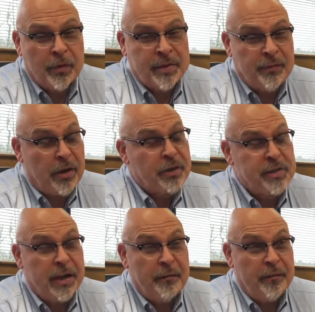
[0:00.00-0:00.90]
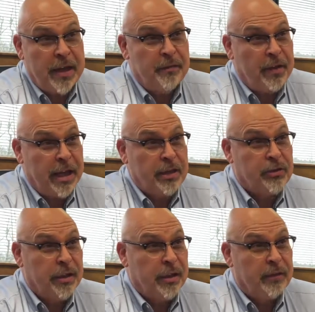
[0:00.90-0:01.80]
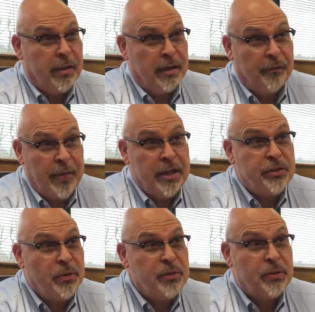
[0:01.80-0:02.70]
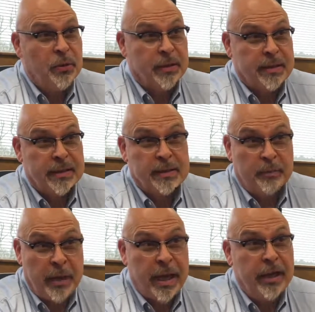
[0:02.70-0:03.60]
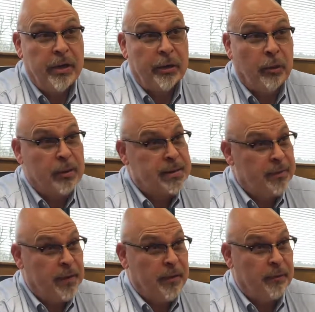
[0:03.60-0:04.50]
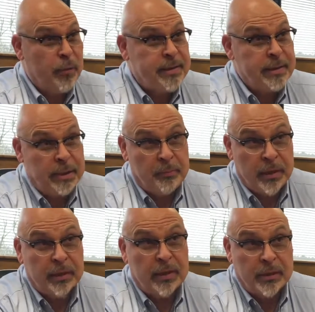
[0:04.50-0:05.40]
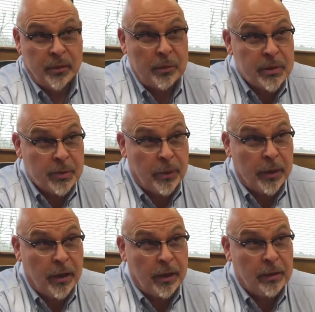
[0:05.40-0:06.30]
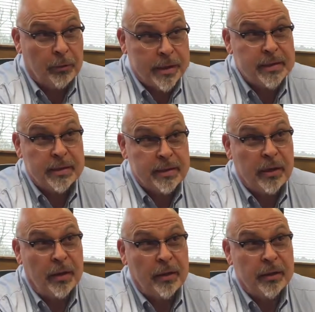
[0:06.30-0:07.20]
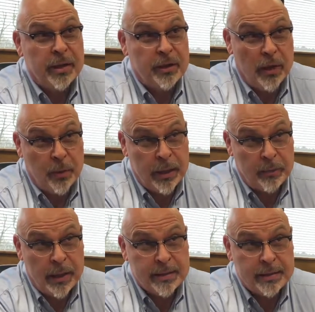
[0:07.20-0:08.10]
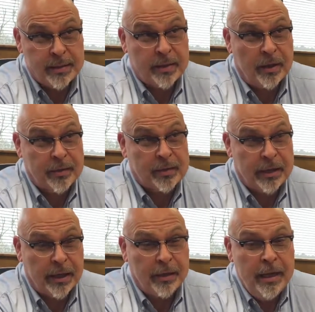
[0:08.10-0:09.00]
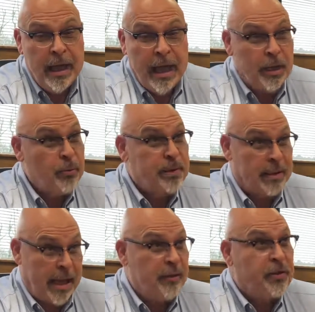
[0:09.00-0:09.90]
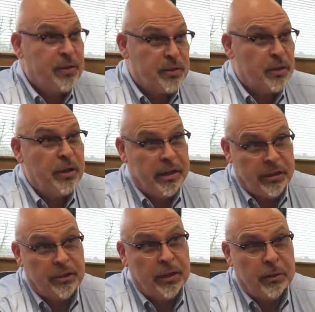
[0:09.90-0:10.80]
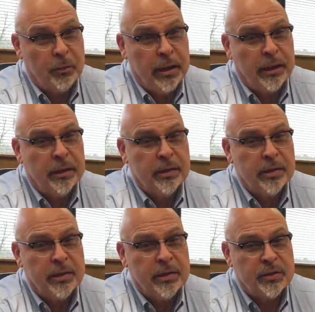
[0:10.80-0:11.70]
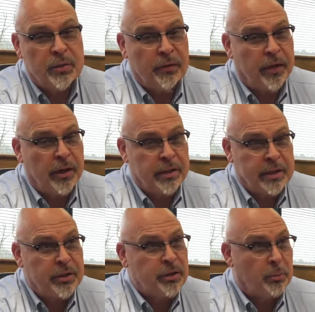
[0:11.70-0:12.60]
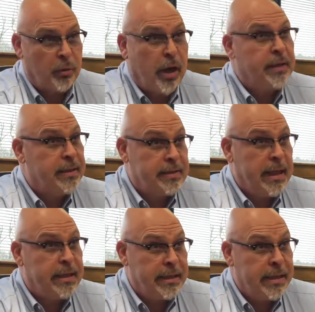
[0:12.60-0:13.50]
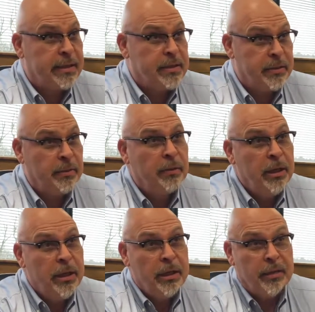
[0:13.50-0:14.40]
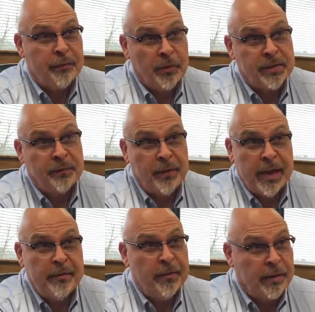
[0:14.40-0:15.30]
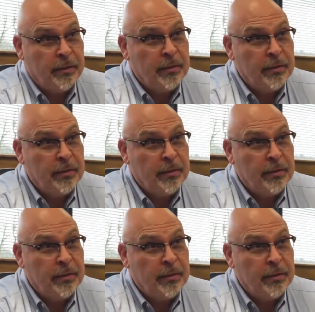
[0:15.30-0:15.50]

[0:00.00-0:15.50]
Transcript: of Arkansas at Fayetteville actually, and the Fay Jones School has done some pioneering work because they've recently built a dormitory hall, a residence hall, the Adohi residence halls there. And there was a lot of concern initially when the School of Architecture brought this idea to the folks at Fayetteville.